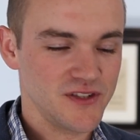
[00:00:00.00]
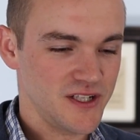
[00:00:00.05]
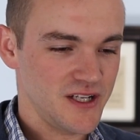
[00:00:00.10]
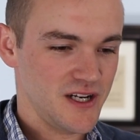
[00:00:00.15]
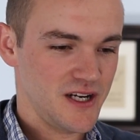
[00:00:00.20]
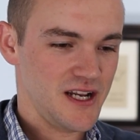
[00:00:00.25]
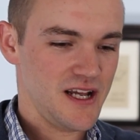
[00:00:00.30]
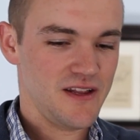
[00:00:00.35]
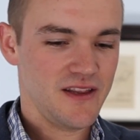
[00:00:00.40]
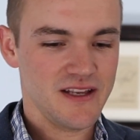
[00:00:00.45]
She
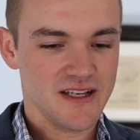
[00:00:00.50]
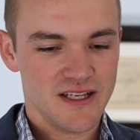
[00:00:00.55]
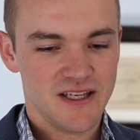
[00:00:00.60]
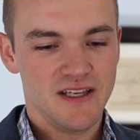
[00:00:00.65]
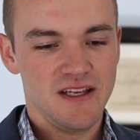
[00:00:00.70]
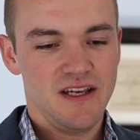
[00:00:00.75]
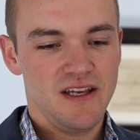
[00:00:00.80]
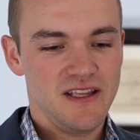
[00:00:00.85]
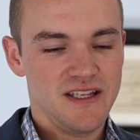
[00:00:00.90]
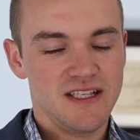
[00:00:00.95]
cut out
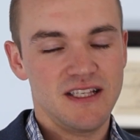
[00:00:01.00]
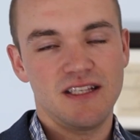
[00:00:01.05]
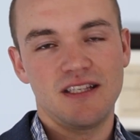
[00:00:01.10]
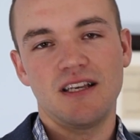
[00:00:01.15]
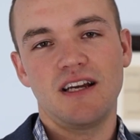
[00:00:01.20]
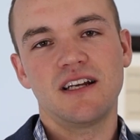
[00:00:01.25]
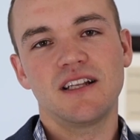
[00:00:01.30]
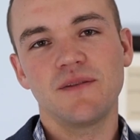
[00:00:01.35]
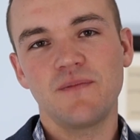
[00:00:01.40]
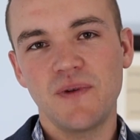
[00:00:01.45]
this
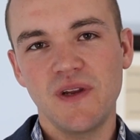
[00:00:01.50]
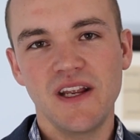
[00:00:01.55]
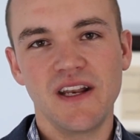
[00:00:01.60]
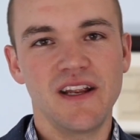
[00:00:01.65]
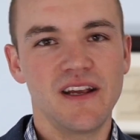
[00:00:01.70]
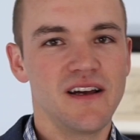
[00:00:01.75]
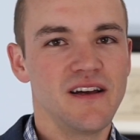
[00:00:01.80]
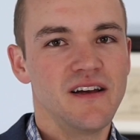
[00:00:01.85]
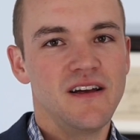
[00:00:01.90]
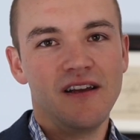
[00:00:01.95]

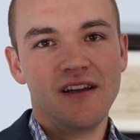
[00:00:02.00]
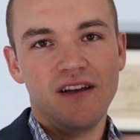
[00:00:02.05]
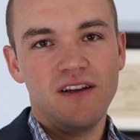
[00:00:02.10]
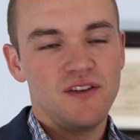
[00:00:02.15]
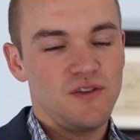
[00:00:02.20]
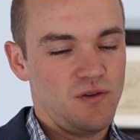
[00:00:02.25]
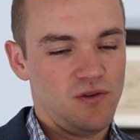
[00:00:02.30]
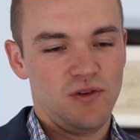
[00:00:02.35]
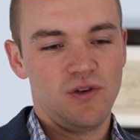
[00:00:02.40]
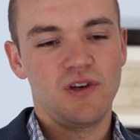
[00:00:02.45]
encyclopedia
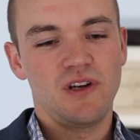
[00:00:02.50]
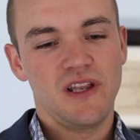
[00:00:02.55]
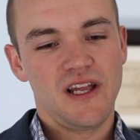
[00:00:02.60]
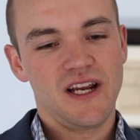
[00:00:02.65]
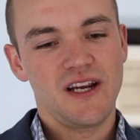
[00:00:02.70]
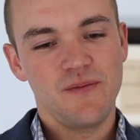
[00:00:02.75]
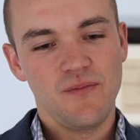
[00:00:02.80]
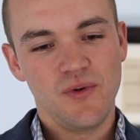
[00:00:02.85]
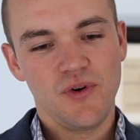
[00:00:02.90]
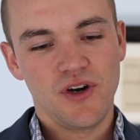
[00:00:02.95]
so it looked
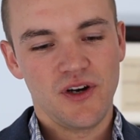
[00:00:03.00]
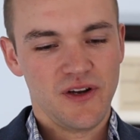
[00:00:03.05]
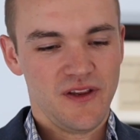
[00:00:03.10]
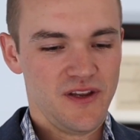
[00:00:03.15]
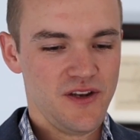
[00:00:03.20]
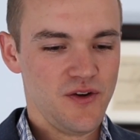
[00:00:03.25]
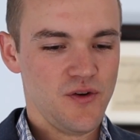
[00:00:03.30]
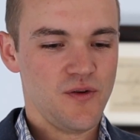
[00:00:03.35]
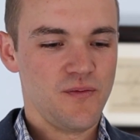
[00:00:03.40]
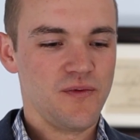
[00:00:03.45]
like a book, and
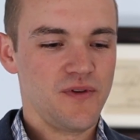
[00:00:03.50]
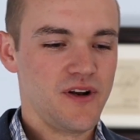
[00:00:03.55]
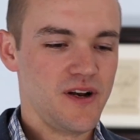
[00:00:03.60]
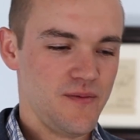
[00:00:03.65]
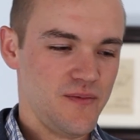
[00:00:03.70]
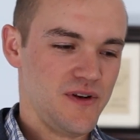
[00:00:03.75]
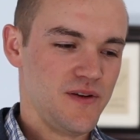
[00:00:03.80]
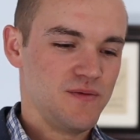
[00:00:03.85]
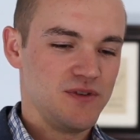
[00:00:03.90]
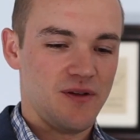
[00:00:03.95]
then you open it
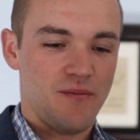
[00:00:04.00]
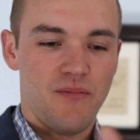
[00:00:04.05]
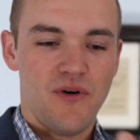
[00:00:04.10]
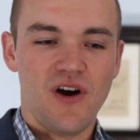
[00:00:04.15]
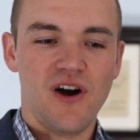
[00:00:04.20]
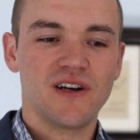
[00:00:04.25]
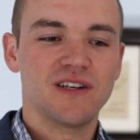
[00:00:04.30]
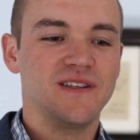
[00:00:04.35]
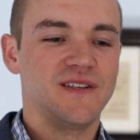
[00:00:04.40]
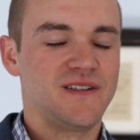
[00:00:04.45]
up and it was a
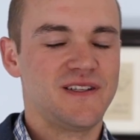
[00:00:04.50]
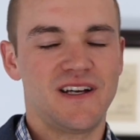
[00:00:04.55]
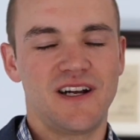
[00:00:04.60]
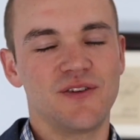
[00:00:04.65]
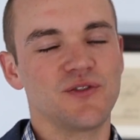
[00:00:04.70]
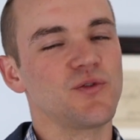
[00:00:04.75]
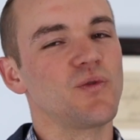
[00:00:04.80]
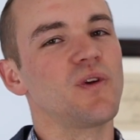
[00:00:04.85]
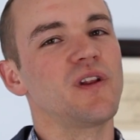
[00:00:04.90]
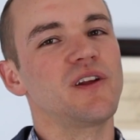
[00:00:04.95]
box inside.
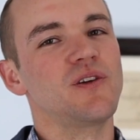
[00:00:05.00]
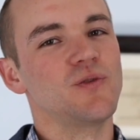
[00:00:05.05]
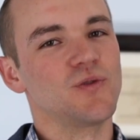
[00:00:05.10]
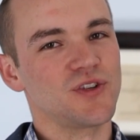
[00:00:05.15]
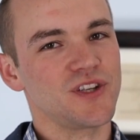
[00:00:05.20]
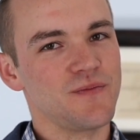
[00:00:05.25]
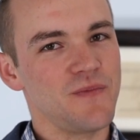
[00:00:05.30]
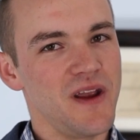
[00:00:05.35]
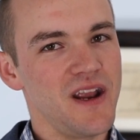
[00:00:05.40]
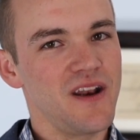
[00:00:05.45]
It was really cool.
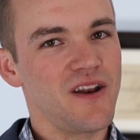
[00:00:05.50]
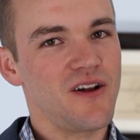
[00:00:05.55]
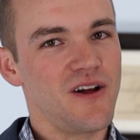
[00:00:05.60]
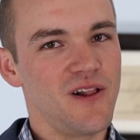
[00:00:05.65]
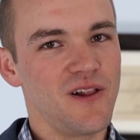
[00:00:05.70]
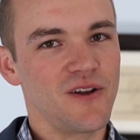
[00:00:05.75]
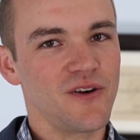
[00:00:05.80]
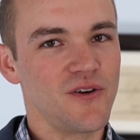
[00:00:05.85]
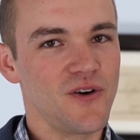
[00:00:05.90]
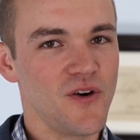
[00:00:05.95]
She made it
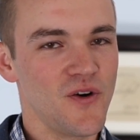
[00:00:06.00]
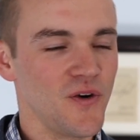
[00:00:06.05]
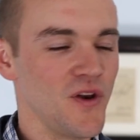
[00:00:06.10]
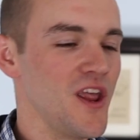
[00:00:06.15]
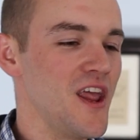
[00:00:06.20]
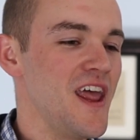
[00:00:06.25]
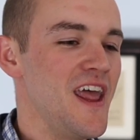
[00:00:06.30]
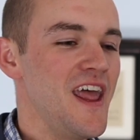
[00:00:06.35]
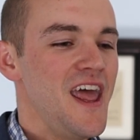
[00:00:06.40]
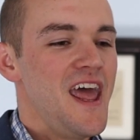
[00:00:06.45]
all on her own,
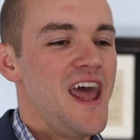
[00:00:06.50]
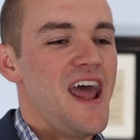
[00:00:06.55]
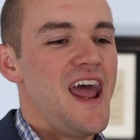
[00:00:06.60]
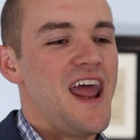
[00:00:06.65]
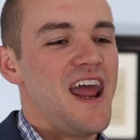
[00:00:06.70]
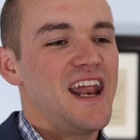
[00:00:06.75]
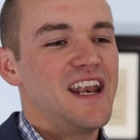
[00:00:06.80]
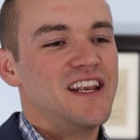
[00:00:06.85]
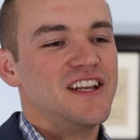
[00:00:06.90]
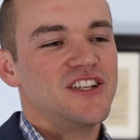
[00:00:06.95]

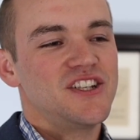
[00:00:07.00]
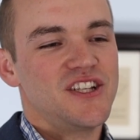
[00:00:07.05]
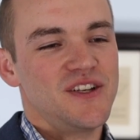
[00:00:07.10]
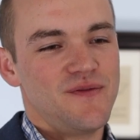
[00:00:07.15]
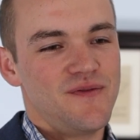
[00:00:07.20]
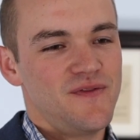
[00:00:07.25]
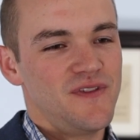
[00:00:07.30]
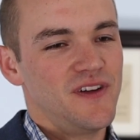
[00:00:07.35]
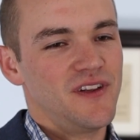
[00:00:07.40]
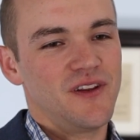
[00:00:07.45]
and she
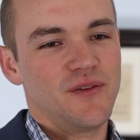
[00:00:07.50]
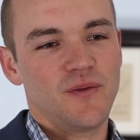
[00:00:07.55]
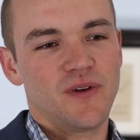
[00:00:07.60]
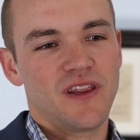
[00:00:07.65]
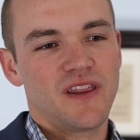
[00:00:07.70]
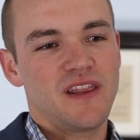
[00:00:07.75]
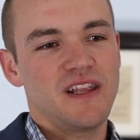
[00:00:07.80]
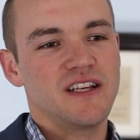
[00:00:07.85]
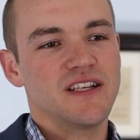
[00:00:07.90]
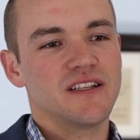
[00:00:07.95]
filled it
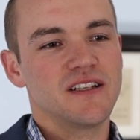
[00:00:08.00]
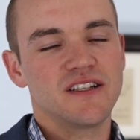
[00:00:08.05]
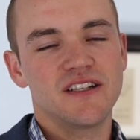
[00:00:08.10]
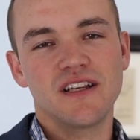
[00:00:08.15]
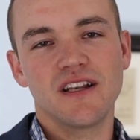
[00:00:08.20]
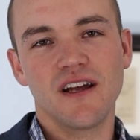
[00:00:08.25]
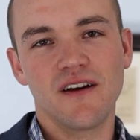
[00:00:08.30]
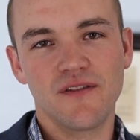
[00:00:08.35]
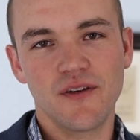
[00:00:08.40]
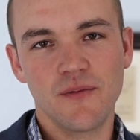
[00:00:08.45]
with things that
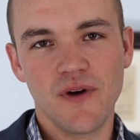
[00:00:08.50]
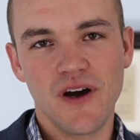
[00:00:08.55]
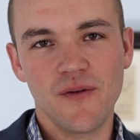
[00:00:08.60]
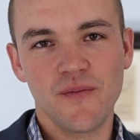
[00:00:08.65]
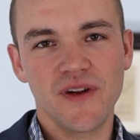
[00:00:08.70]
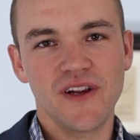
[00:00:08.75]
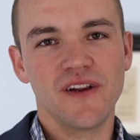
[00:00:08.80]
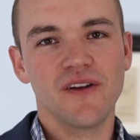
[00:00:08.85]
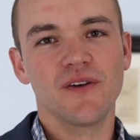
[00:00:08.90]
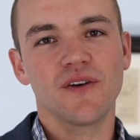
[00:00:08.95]
she loved about
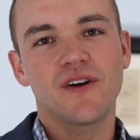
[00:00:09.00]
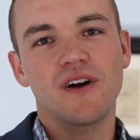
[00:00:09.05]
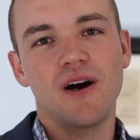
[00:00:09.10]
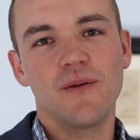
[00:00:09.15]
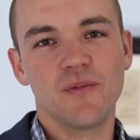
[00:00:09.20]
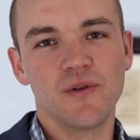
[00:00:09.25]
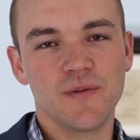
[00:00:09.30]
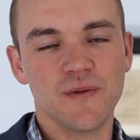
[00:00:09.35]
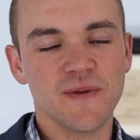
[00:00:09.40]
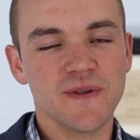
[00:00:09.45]
me or
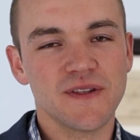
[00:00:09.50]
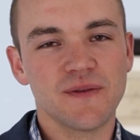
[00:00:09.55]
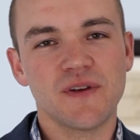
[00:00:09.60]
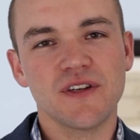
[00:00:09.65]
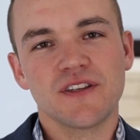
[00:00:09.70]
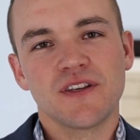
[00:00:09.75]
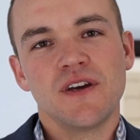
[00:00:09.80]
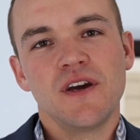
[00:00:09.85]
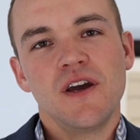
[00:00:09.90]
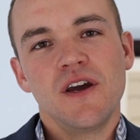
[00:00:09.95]
compliments,
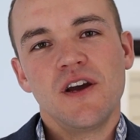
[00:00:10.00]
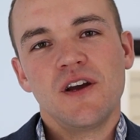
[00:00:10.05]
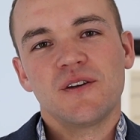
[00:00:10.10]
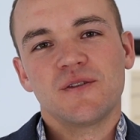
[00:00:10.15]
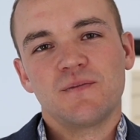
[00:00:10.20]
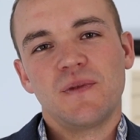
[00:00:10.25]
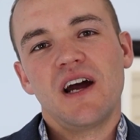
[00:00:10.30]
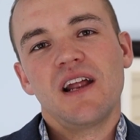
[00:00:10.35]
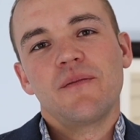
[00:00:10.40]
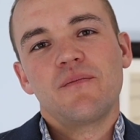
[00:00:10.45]
because
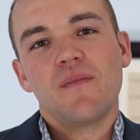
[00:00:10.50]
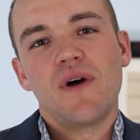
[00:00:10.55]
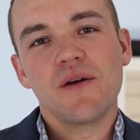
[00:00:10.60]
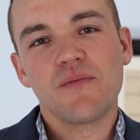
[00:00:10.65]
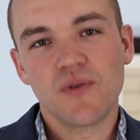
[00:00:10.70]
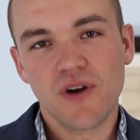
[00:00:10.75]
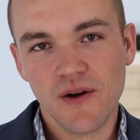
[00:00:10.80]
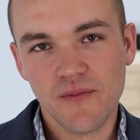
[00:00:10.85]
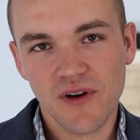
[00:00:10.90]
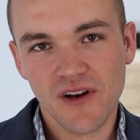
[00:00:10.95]
my
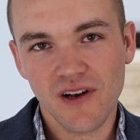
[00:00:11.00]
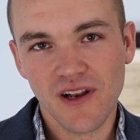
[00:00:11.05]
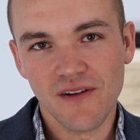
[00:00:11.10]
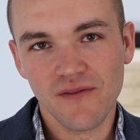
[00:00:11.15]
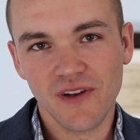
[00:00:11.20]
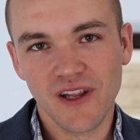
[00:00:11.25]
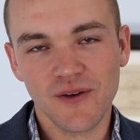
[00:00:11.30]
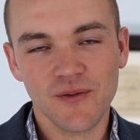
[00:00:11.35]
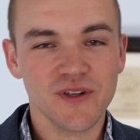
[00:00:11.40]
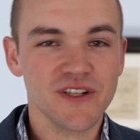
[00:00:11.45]
primary
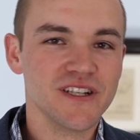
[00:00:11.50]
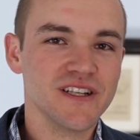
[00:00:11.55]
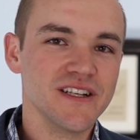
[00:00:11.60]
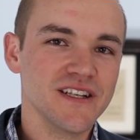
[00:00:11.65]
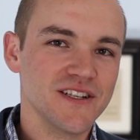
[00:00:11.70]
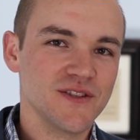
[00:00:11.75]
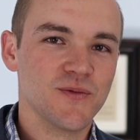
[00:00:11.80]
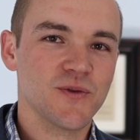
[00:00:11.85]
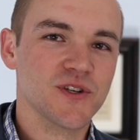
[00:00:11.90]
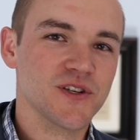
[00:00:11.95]
love language
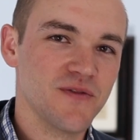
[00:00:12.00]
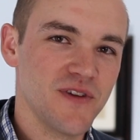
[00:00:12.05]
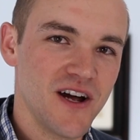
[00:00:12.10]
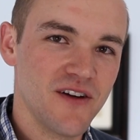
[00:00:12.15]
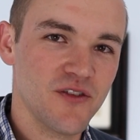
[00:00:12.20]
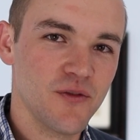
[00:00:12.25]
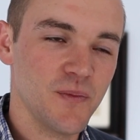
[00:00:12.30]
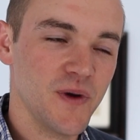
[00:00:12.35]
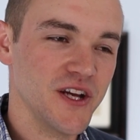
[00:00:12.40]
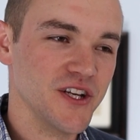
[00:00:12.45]
is words of
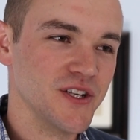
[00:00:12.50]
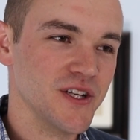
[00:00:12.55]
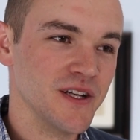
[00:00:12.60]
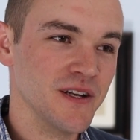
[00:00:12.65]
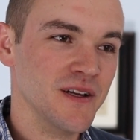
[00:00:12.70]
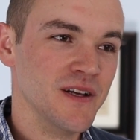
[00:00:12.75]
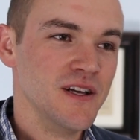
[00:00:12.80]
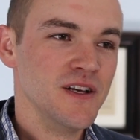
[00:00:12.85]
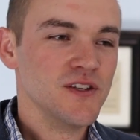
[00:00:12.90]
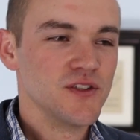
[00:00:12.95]
affirmation.